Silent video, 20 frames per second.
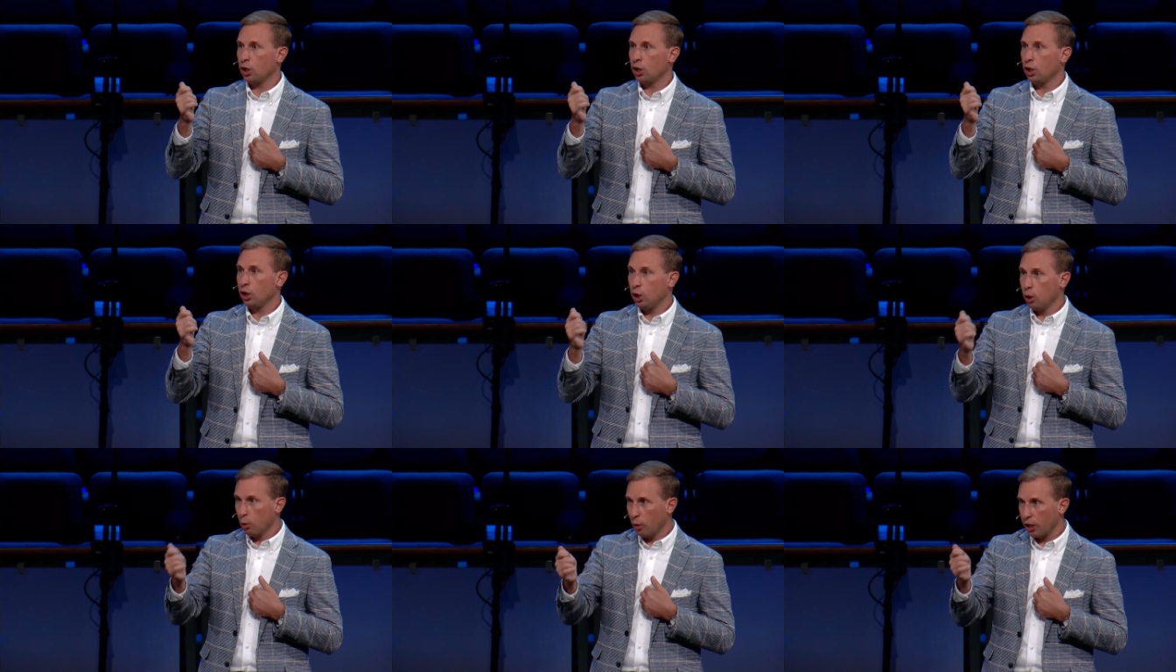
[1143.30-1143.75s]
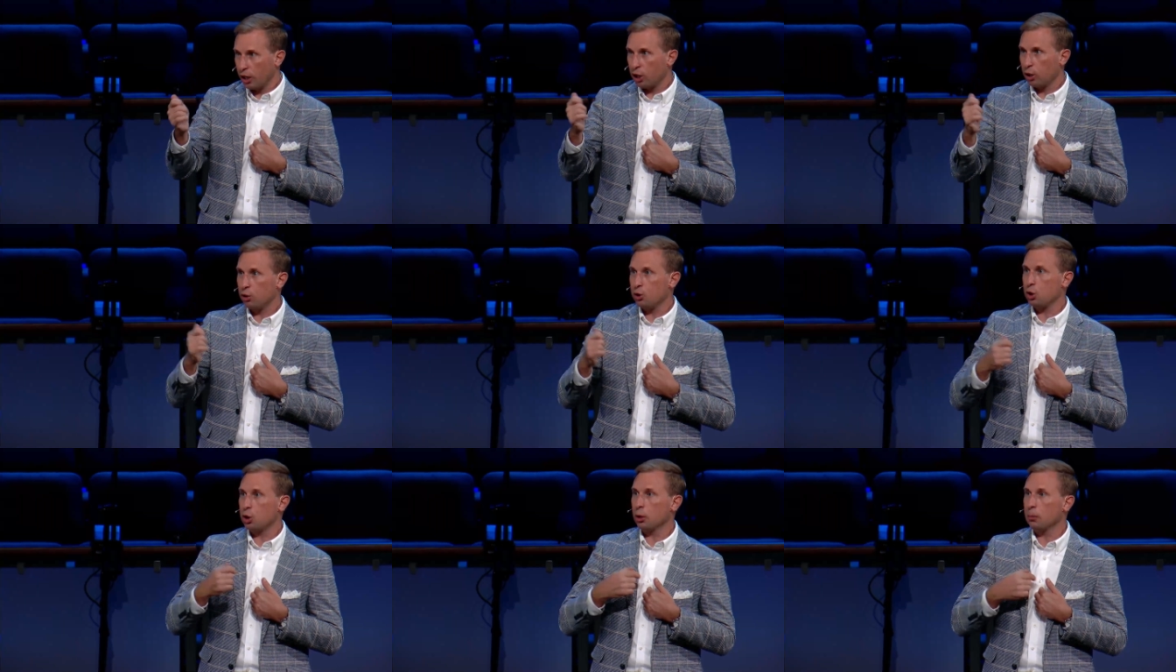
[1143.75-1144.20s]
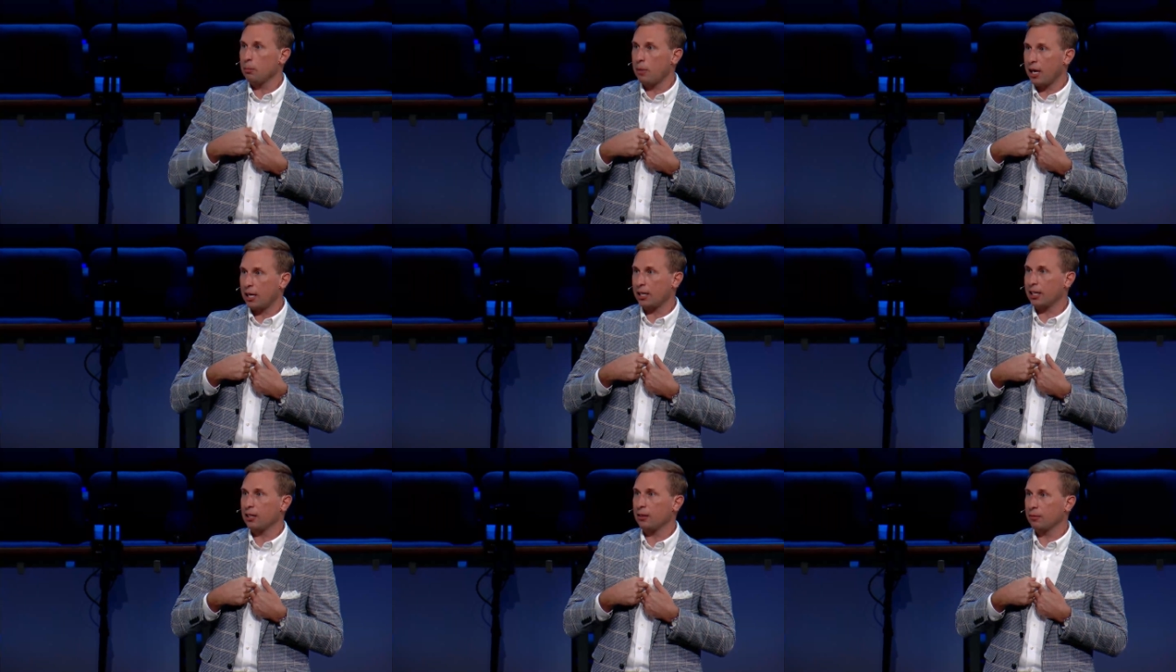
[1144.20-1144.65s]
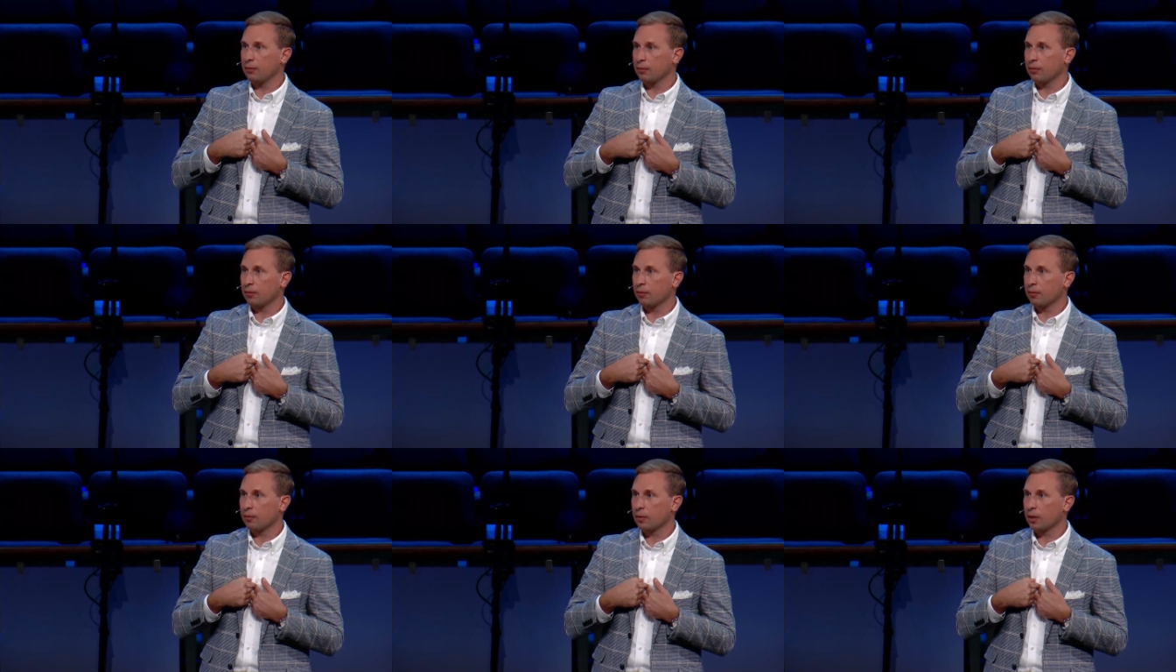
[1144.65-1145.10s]
You want to use your money
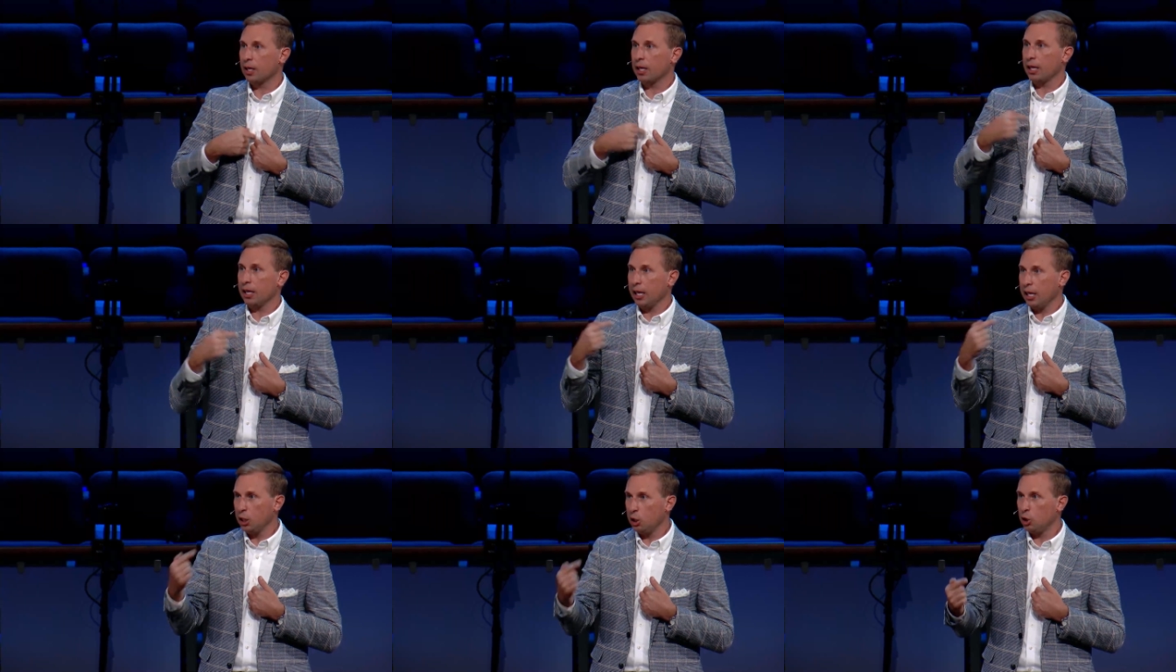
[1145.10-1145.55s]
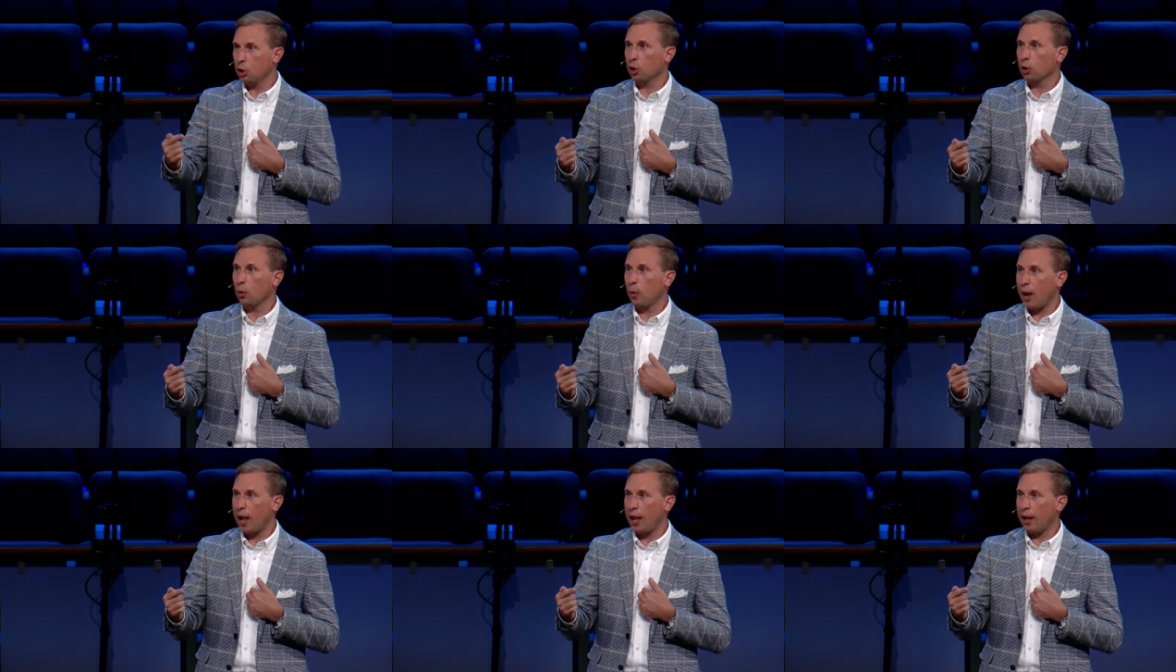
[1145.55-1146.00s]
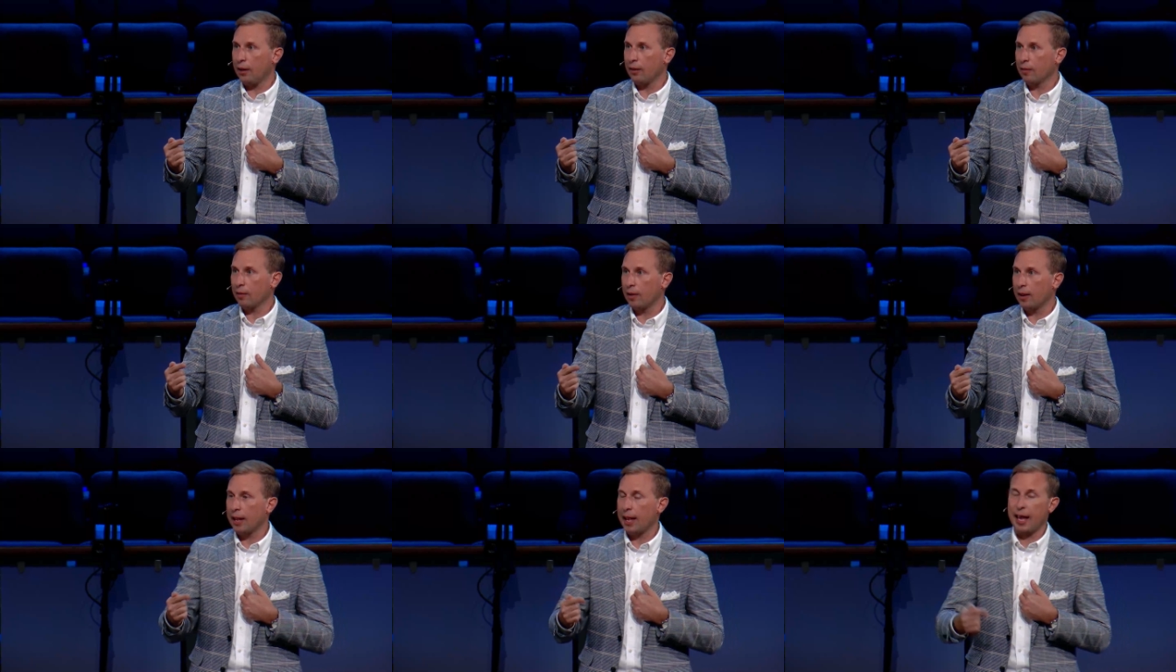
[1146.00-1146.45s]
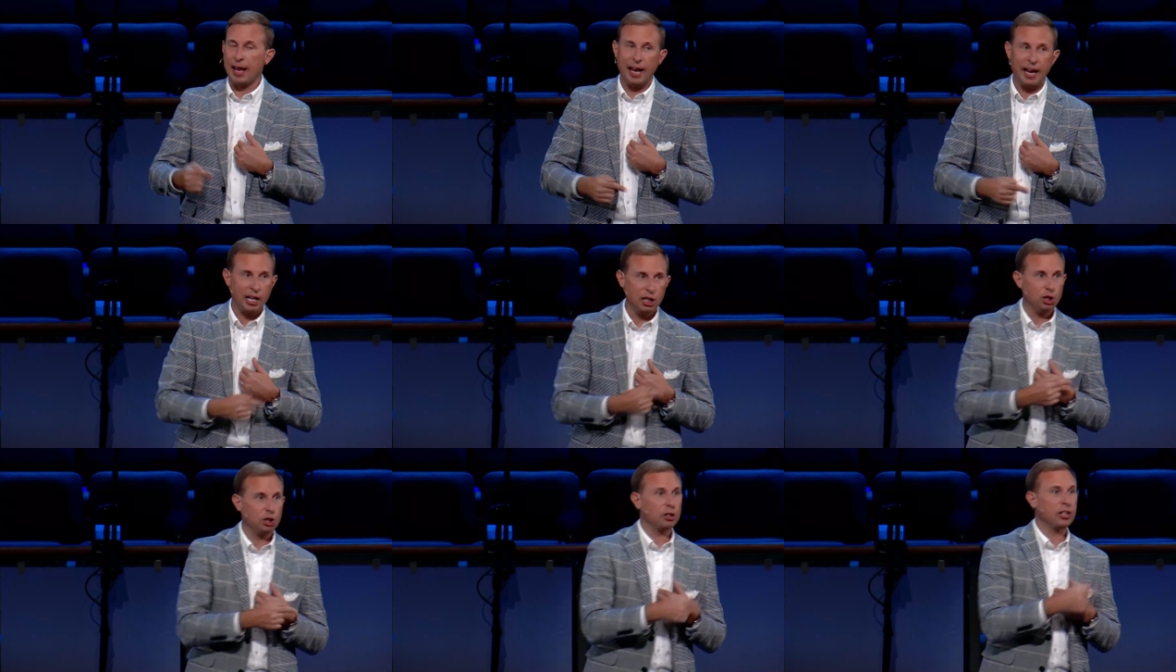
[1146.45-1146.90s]
in your way,
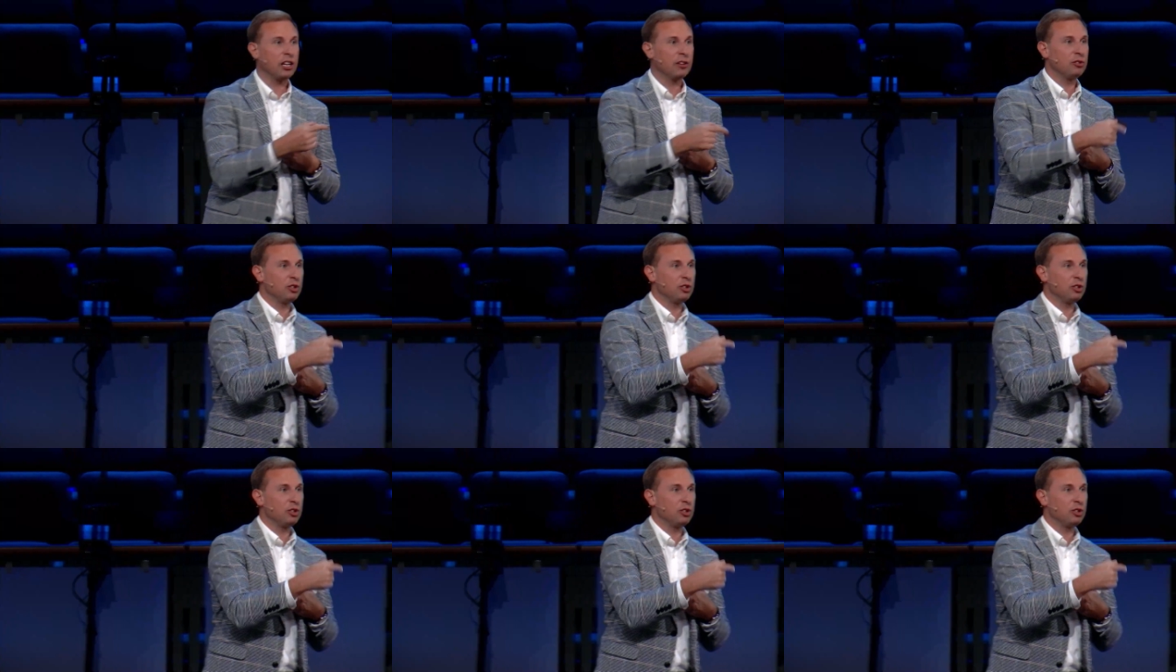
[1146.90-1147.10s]
and you'll give